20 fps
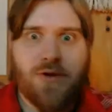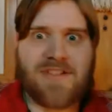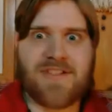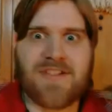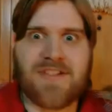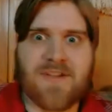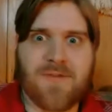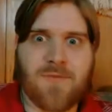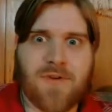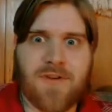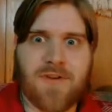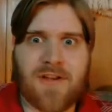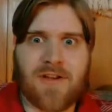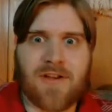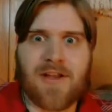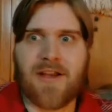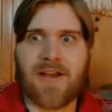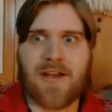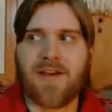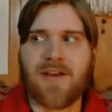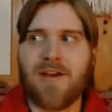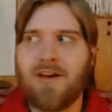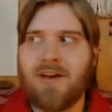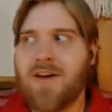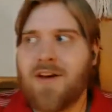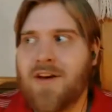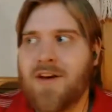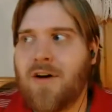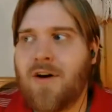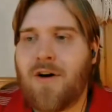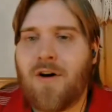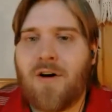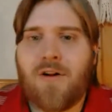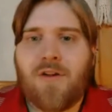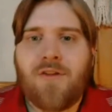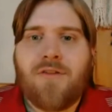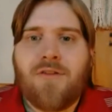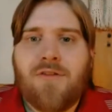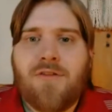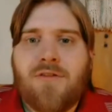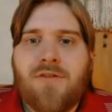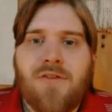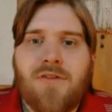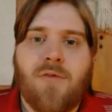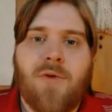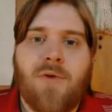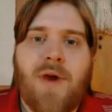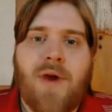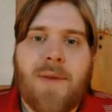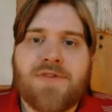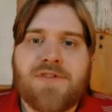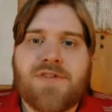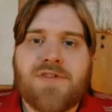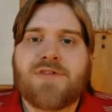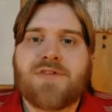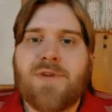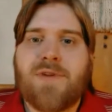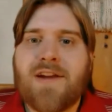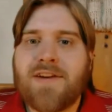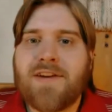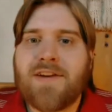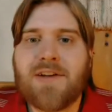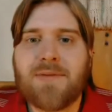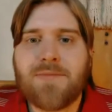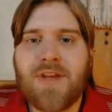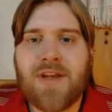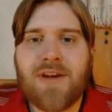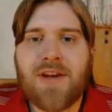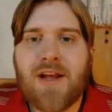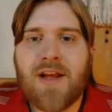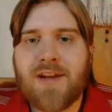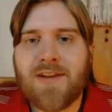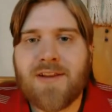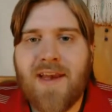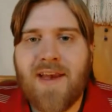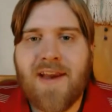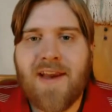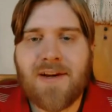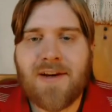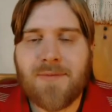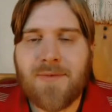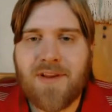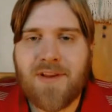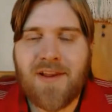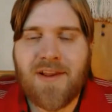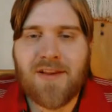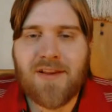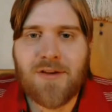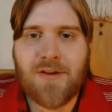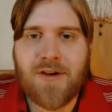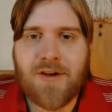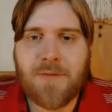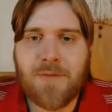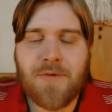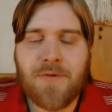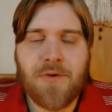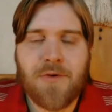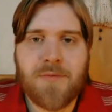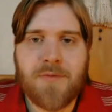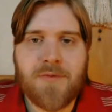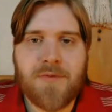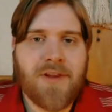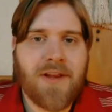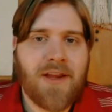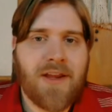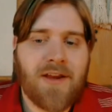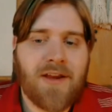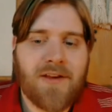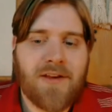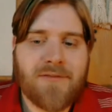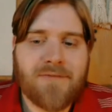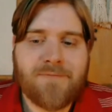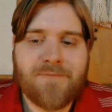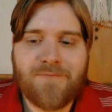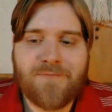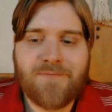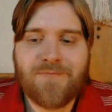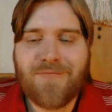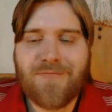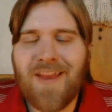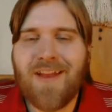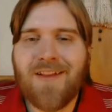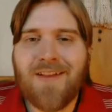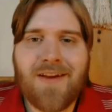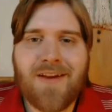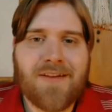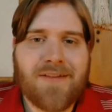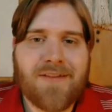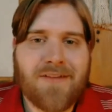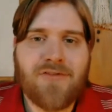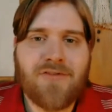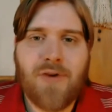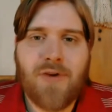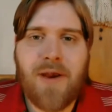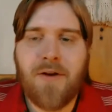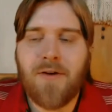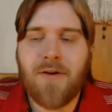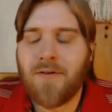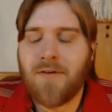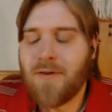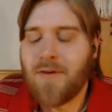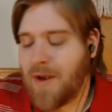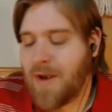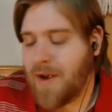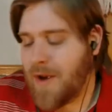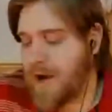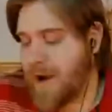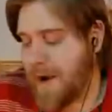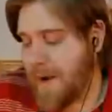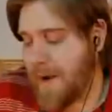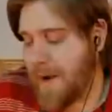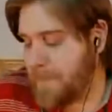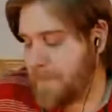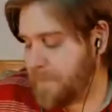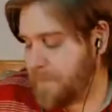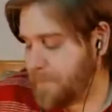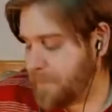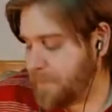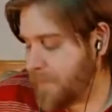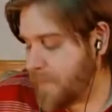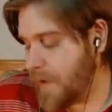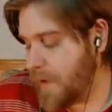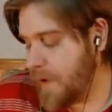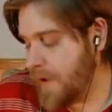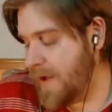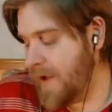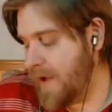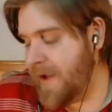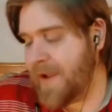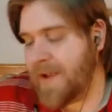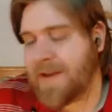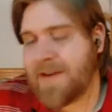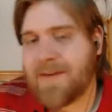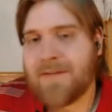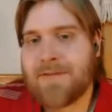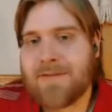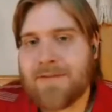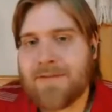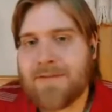scene where they're like, all the raptors are surrounding him yet not attacking him. They like look up to him or like a trainer. And